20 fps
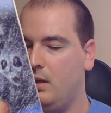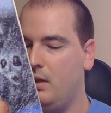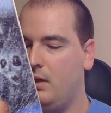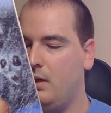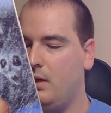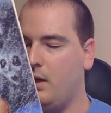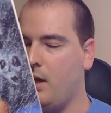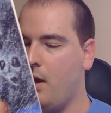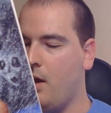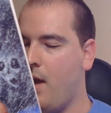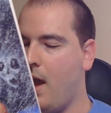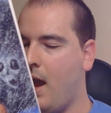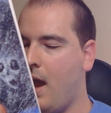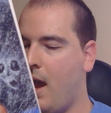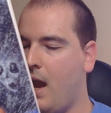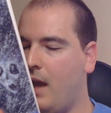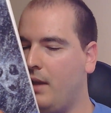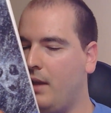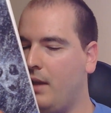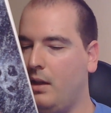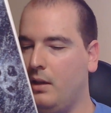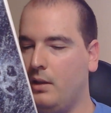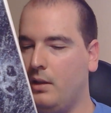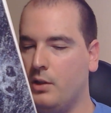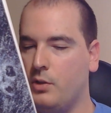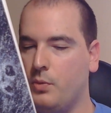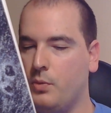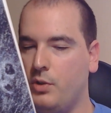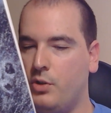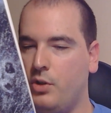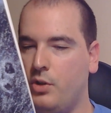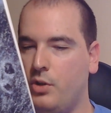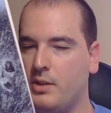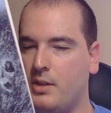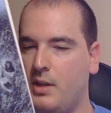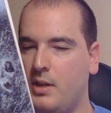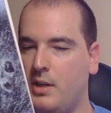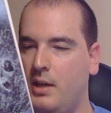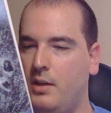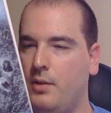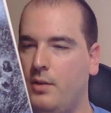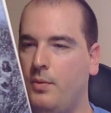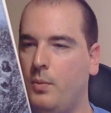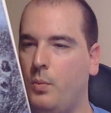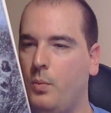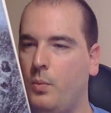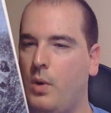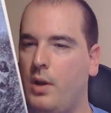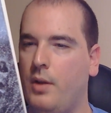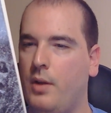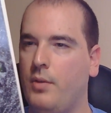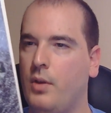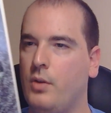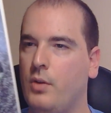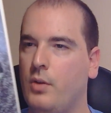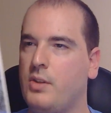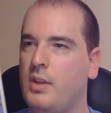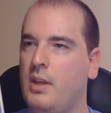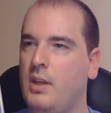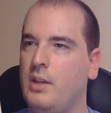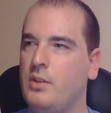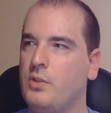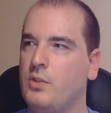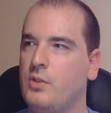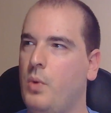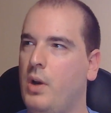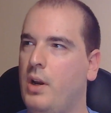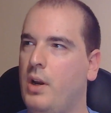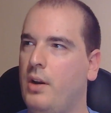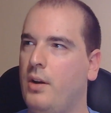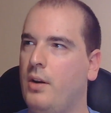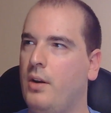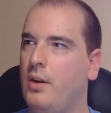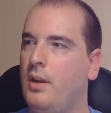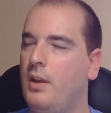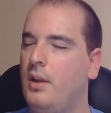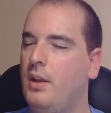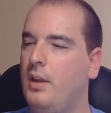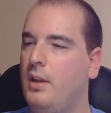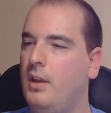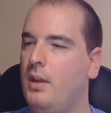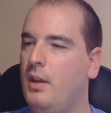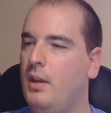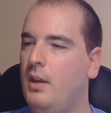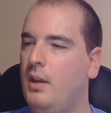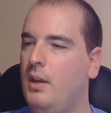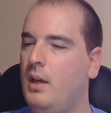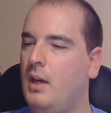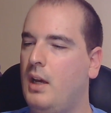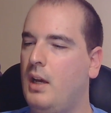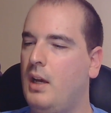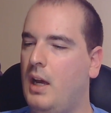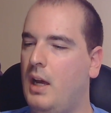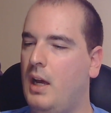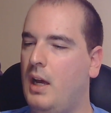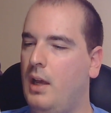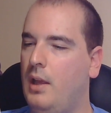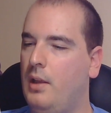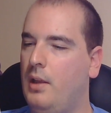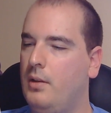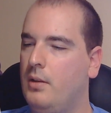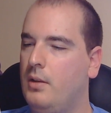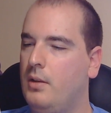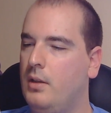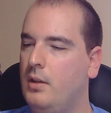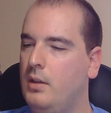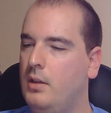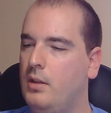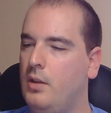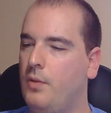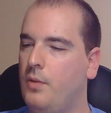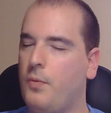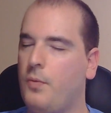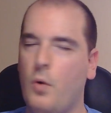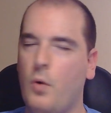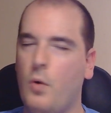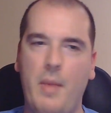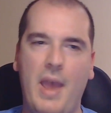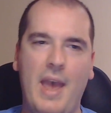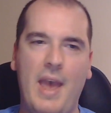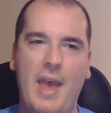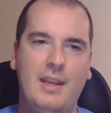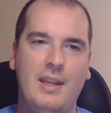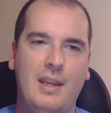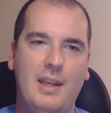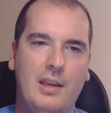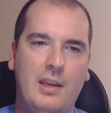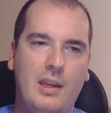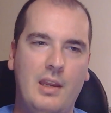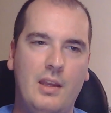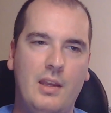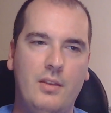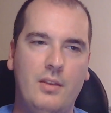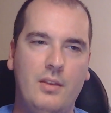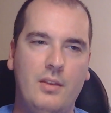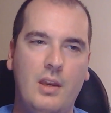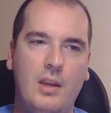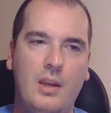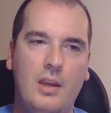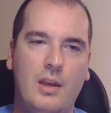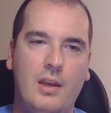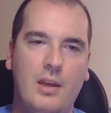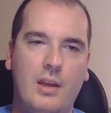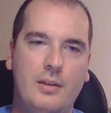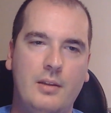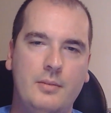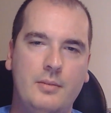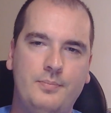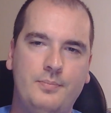I think this was just kind of one of those things where the formatting and the